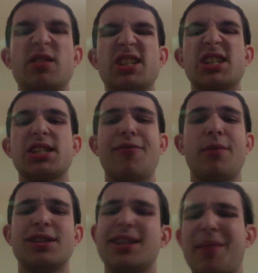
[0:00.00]
6, 7
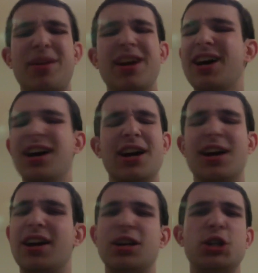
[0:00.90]
months at a time, but
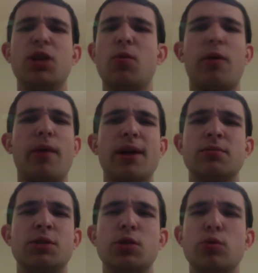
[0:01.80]
she didn't want to raise
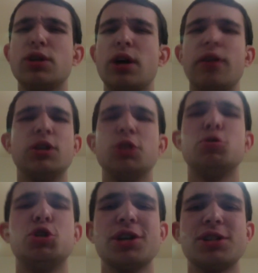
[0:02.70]
him. She was
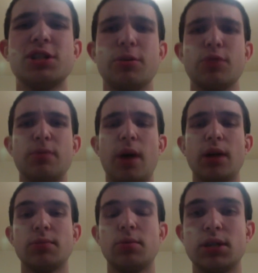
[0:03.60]
just as
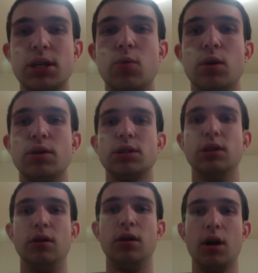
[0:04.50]
irresponsible as he was,
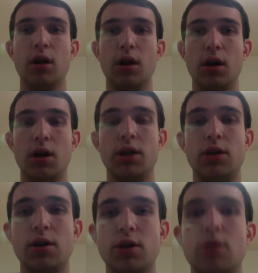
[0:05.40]
and
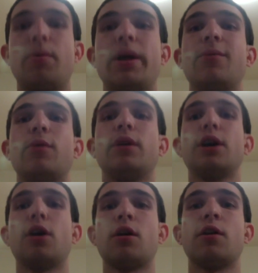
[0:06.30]
you could blame really
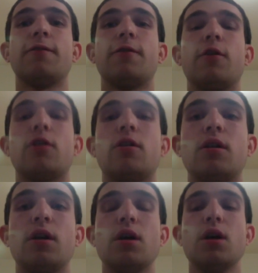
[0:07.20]
her
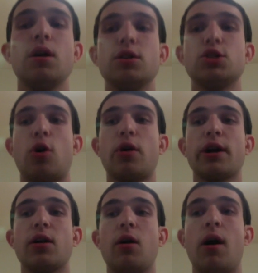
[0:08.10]
for starting
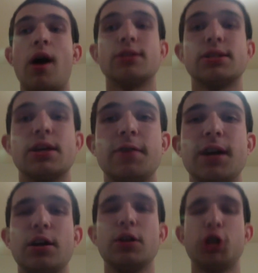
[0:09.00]
it all. Honestly, if he
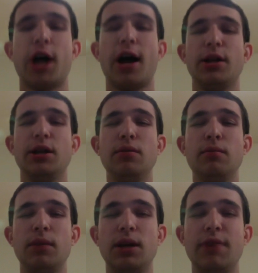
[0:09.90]
had a good childhood,
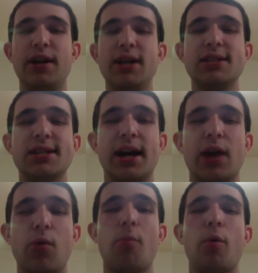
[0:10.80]
even he said it
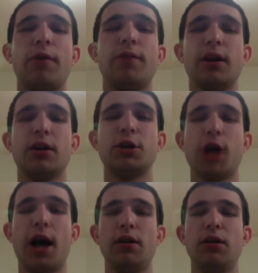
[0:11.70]
at one point. If he had a good
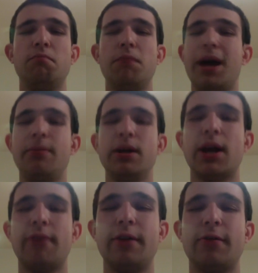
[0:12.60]
childhood, maybe he'd
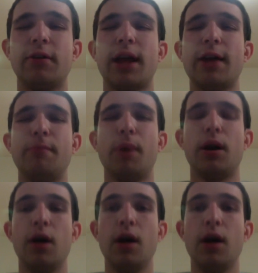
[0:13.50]
have a different life, but